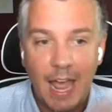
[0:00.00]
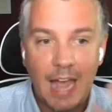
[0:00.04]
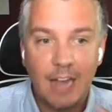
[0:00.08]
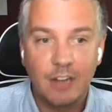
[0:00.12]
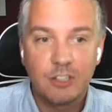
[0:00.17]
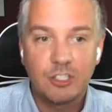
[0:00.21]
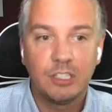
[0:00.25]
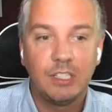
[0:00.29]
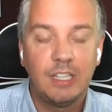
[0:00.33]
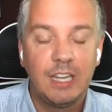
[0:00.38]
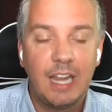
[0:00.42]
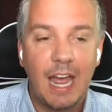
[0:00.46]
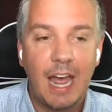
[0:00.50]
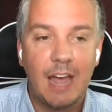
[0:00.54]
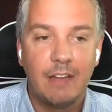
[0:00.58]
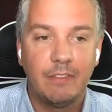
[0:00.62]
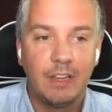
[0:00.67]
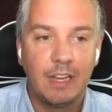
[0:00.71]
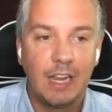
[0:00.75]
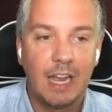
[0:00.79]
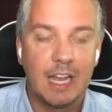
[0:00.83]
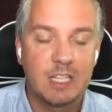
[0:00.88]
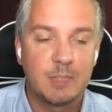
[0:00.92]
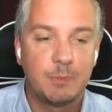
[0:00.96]
Actually
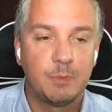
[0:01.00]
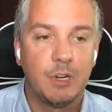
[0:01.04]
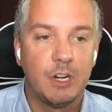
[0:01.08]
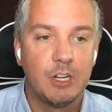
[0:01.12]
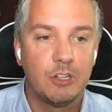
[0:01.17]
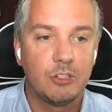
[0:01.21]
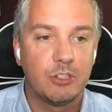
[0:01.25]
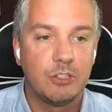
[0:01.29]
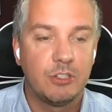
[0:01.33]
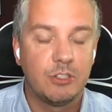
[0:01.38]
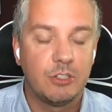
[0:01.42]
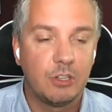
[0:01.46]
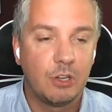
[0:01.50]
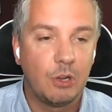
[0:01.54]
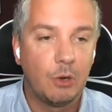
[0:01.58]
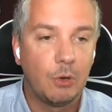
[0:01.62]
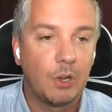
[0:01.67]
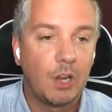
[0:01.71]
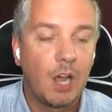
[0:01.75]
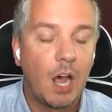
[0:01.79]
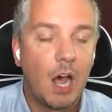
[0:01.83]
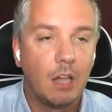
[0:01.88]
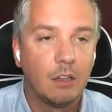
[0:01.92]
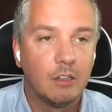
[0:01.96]
having aspirations to go
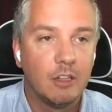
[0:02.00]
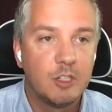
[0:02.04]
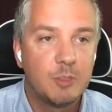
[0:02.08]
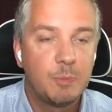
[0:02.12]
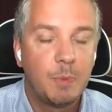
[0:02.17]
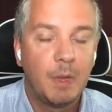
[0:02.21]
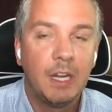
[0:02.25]
to college.